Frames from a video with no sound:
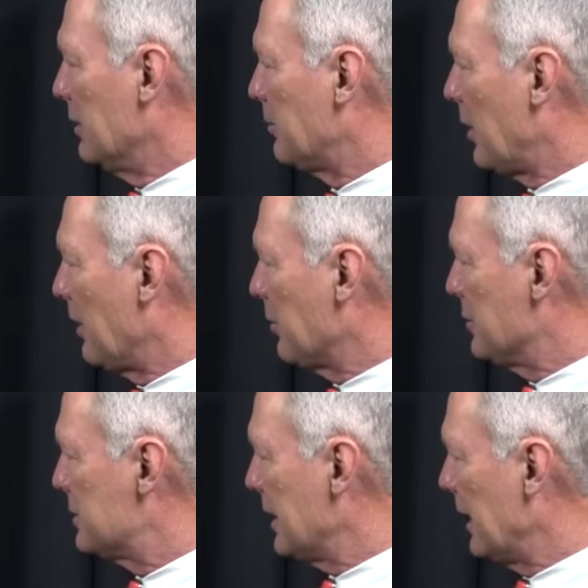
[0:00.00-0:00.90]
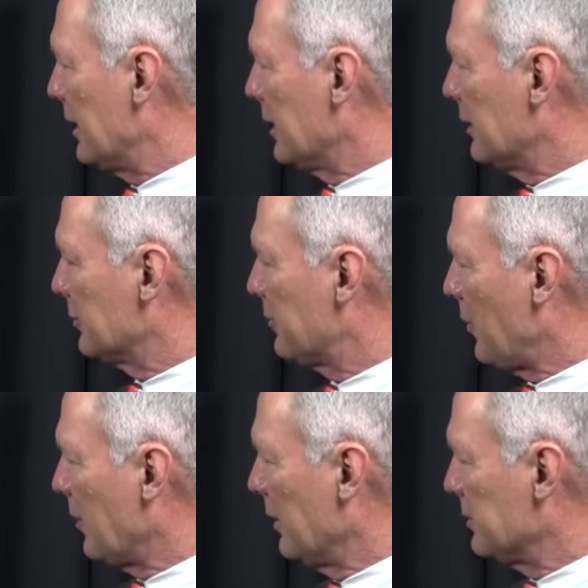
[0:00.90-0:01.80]
the proper setting as
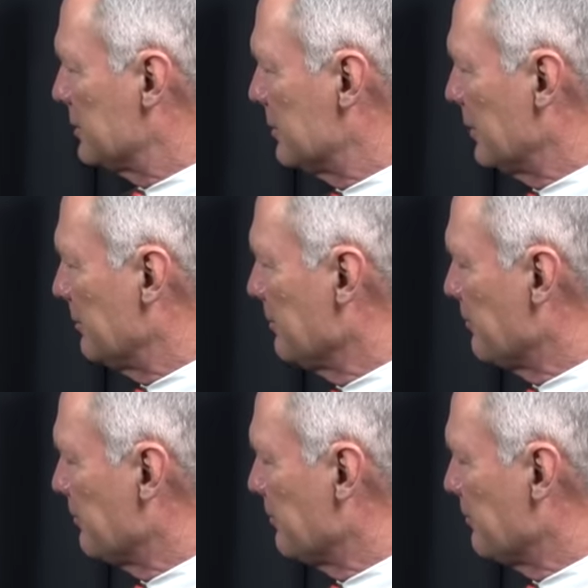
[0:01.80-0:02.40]
far as the,